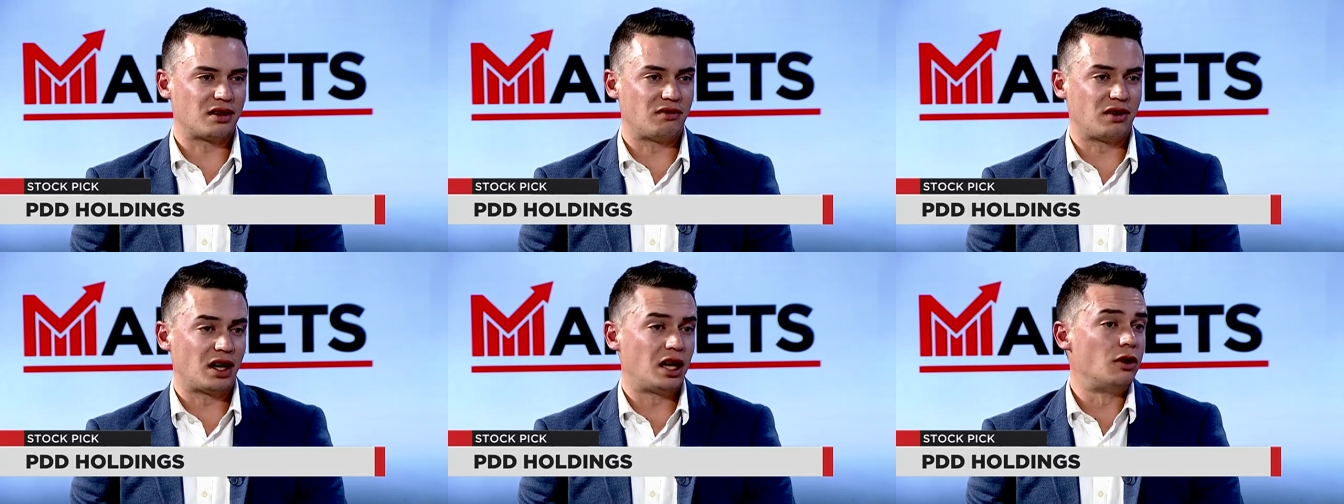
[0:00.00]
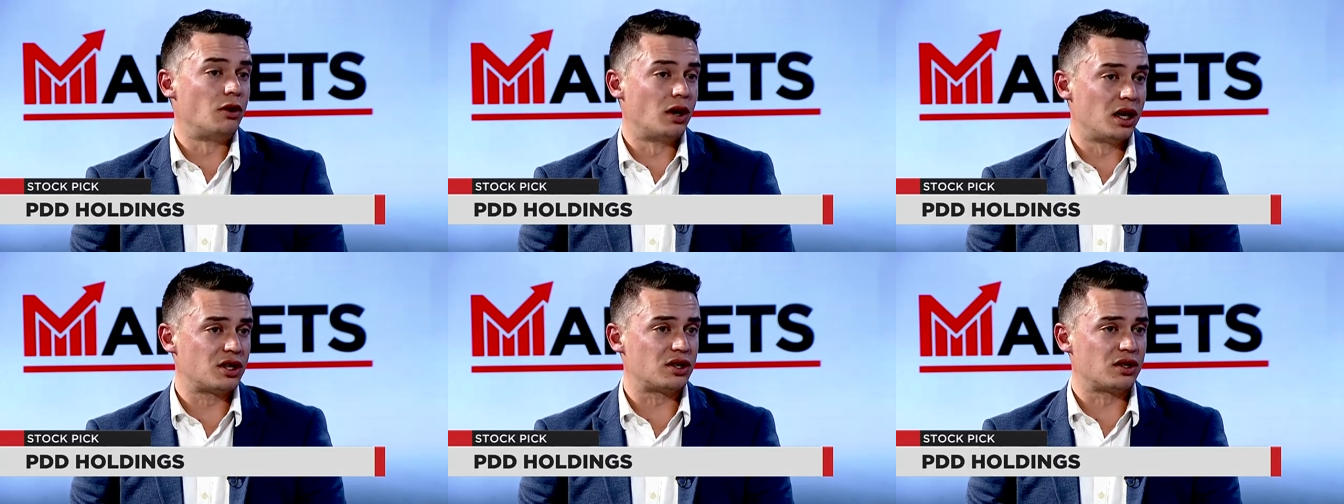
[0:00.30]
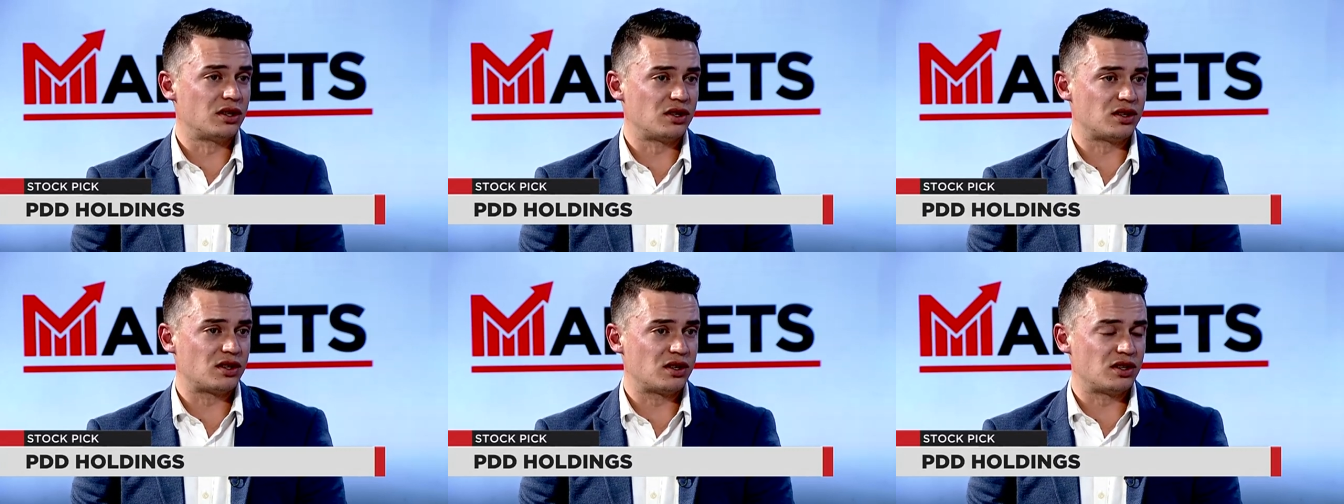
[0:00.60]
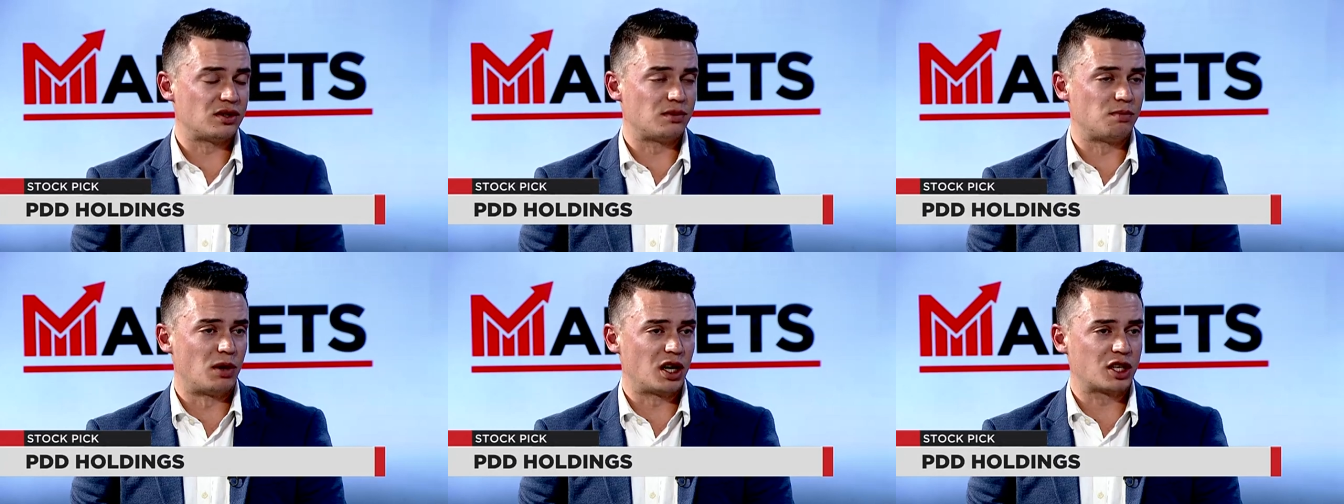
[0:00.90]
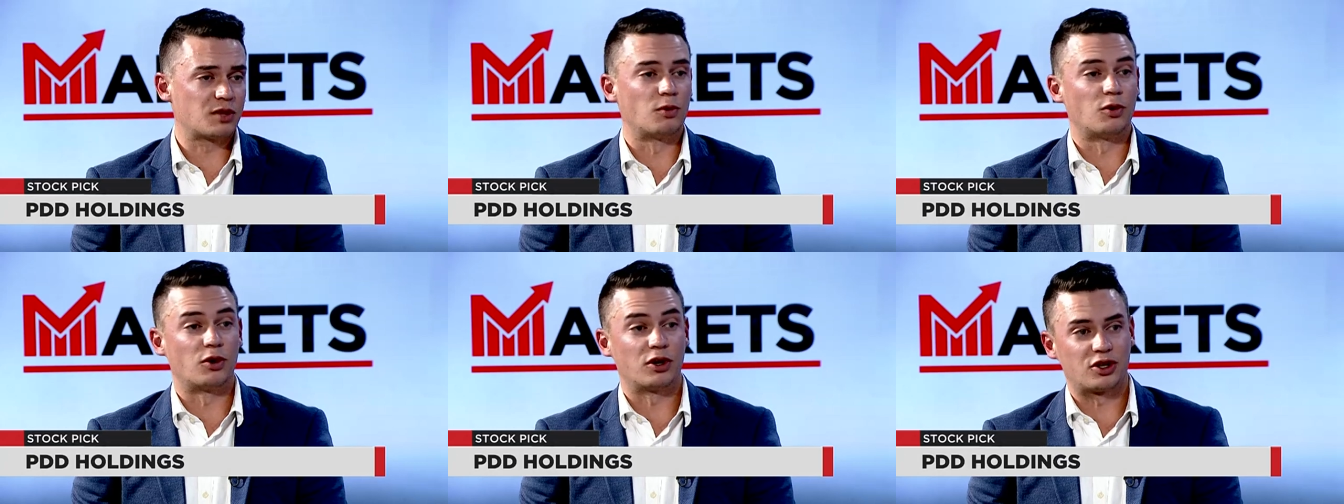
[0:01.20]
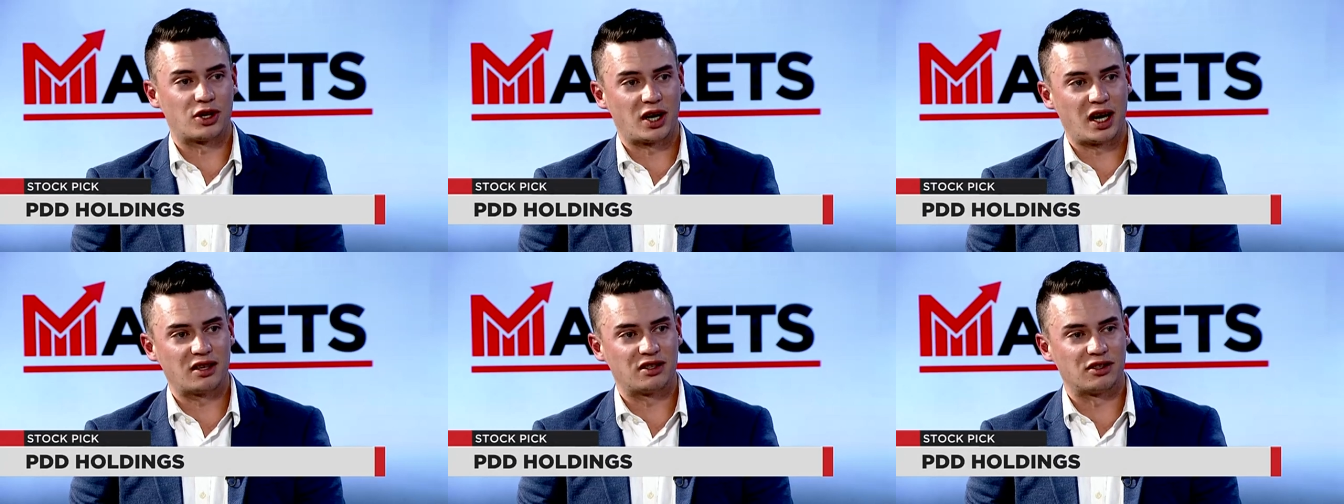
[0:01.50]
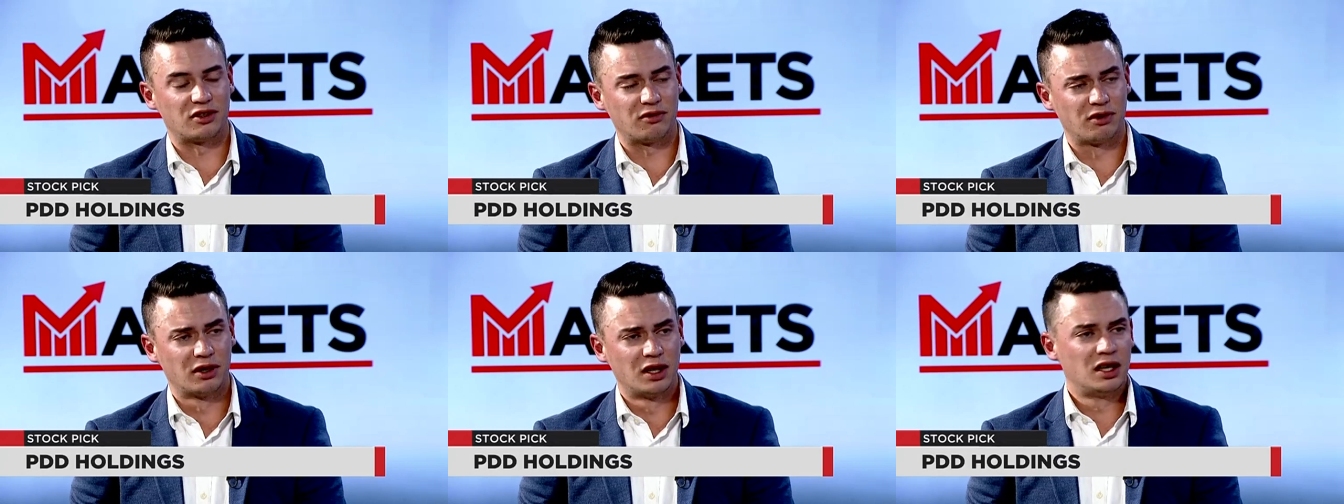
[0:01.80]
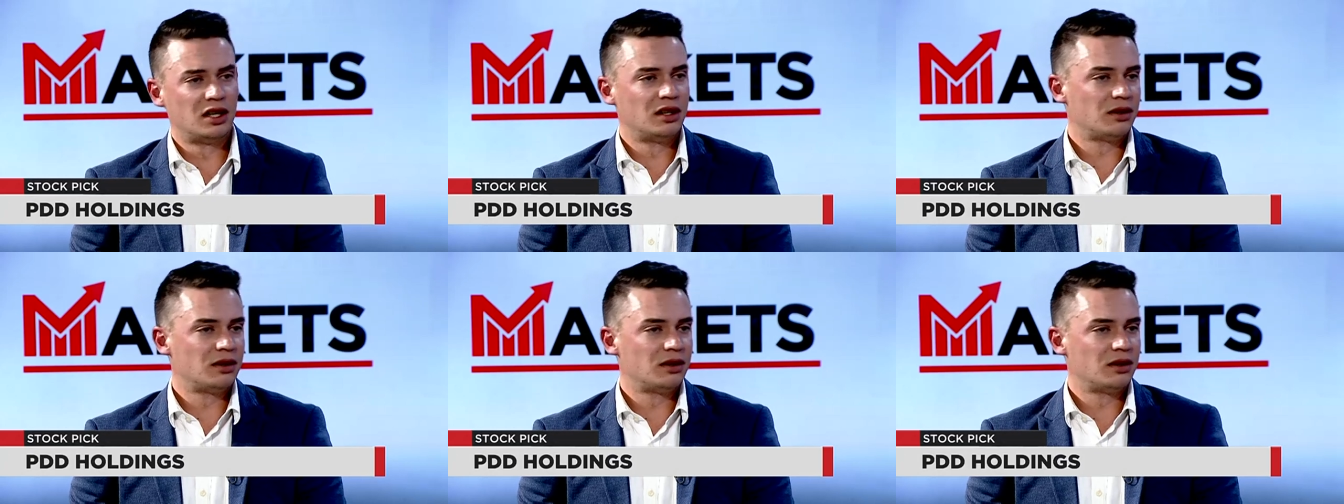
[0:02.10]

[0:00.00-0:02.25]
the valuation is much more attractive.